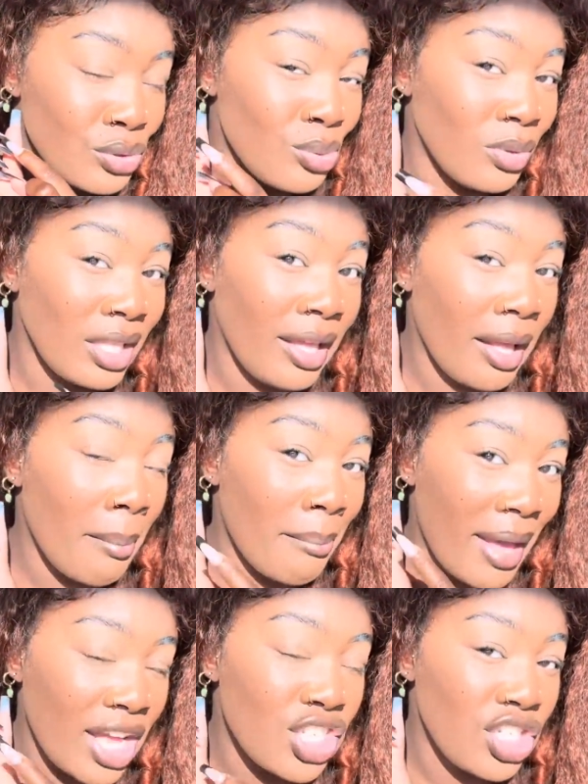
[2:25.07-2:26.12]
You can get
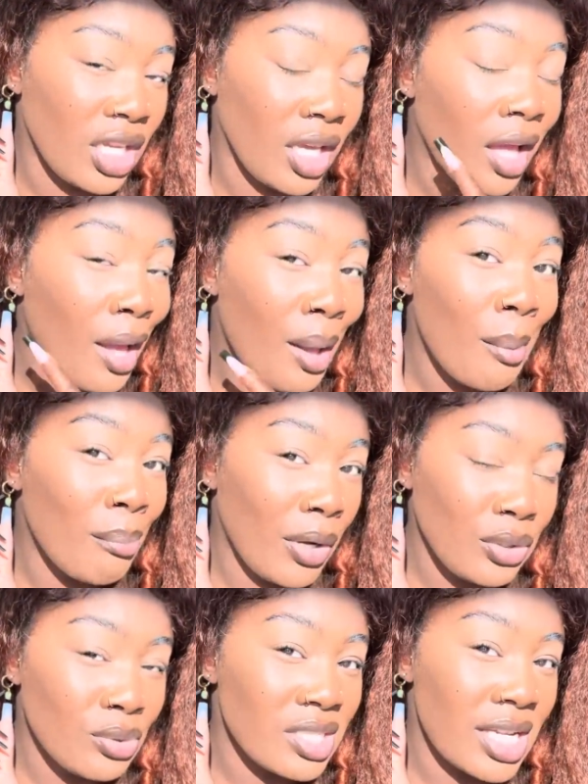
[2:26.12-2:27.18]
matching
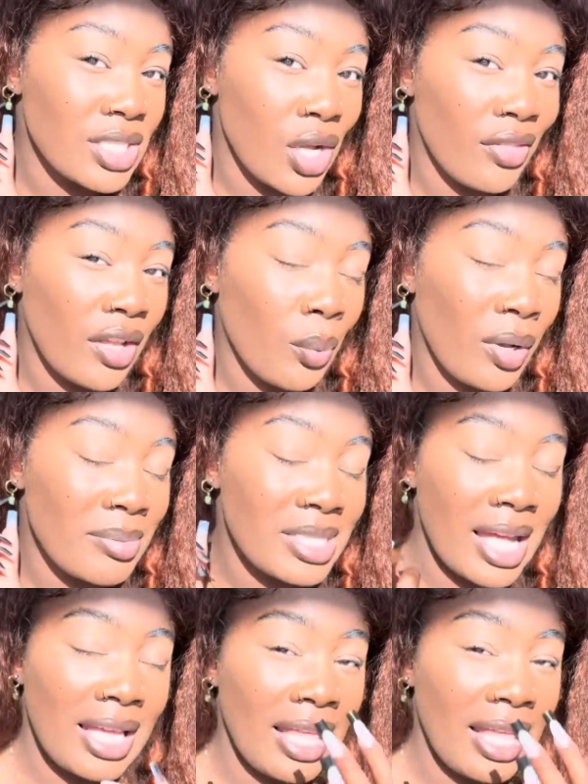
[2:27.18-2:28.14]
bundle sets on their website.